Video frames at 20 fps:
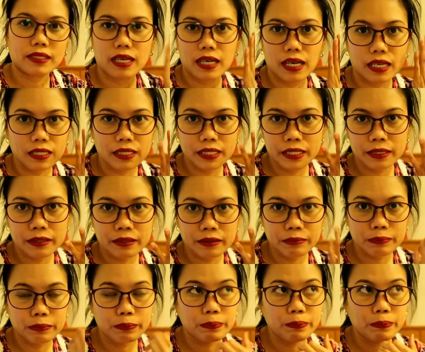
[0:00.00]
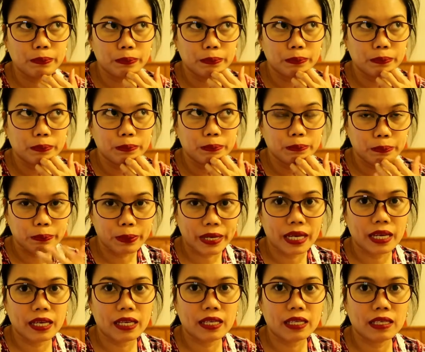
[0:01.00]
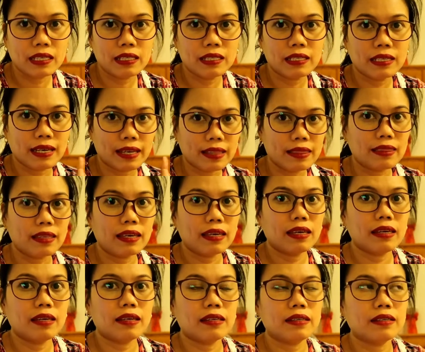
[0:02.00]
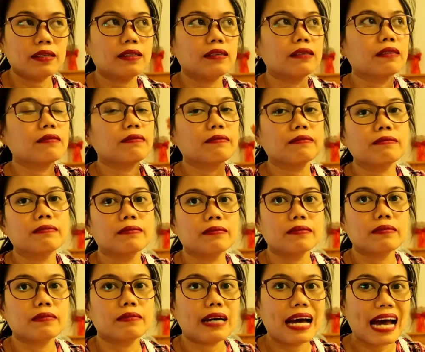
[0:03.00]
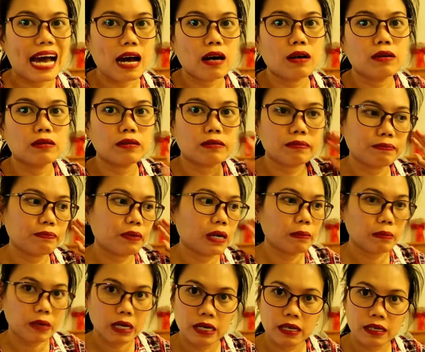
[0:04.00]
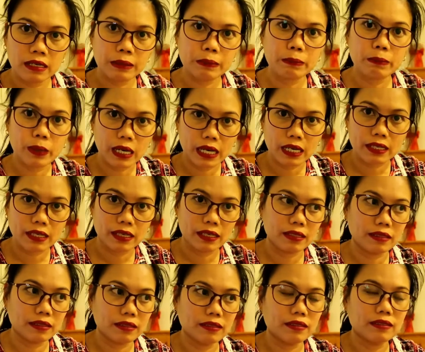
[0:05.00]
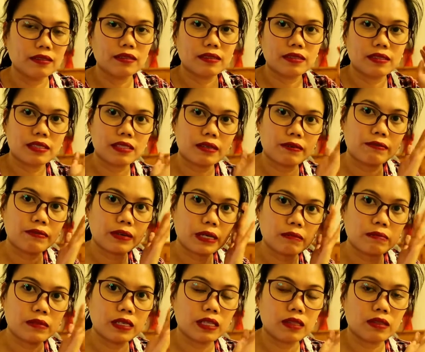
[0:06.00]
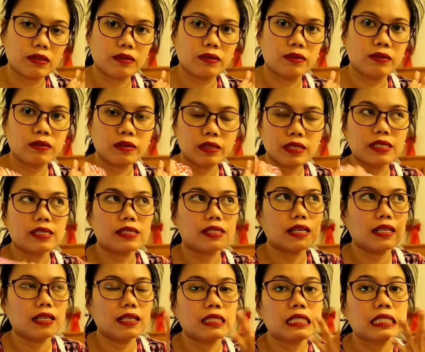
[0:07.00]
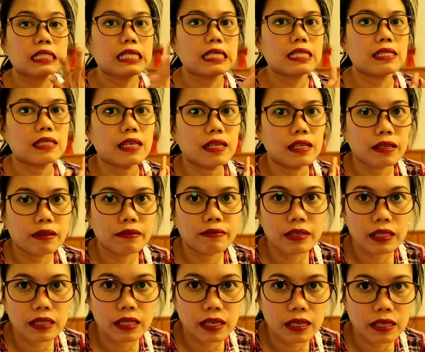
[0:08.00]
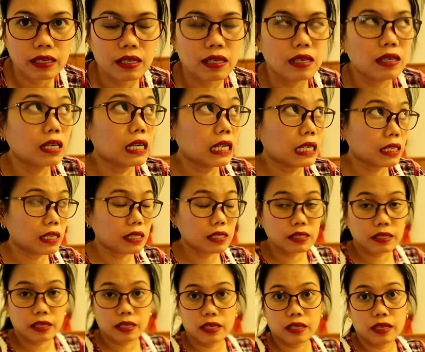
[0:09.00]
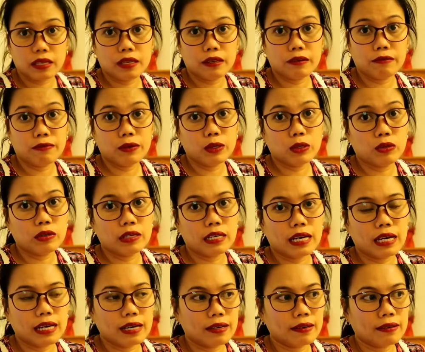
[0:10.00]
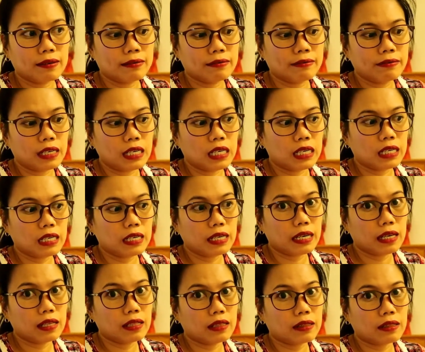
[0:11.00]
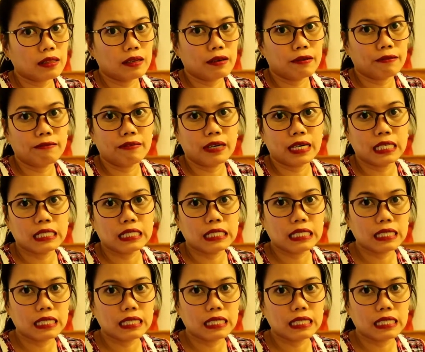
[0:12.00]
I didn't pay nothing out from our pocket sa frame na to. Sa lenses and everything. Kasi if you don't have a health fund